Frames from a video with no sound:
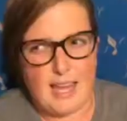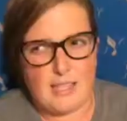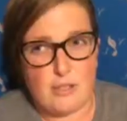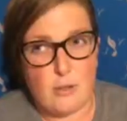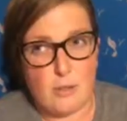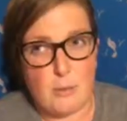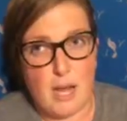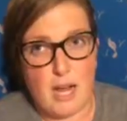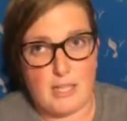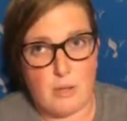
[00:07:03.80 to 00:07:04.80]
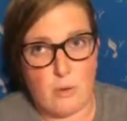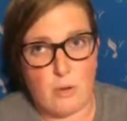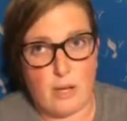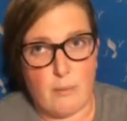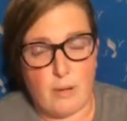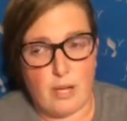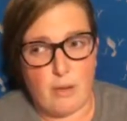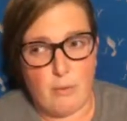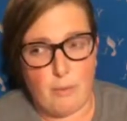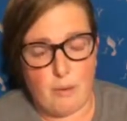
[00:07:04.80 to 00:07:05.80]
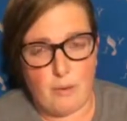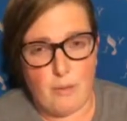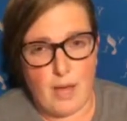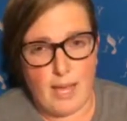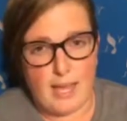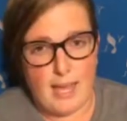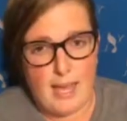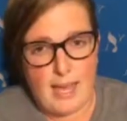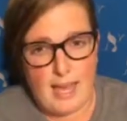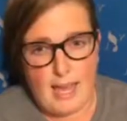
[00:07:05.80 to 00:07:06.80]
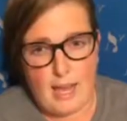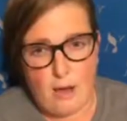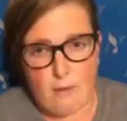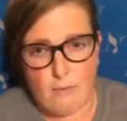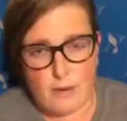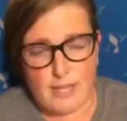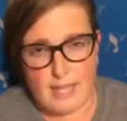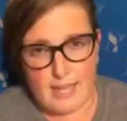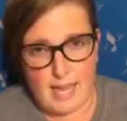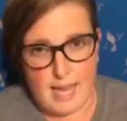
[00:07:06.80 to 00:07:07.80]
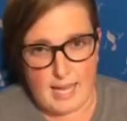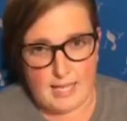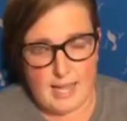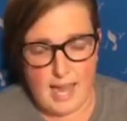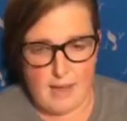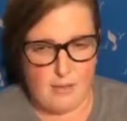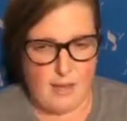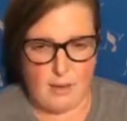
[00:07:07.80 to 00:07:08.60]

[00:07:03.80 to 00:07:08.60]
as soon as we got into Oregon, we knew we were in like eco-friendly land. They had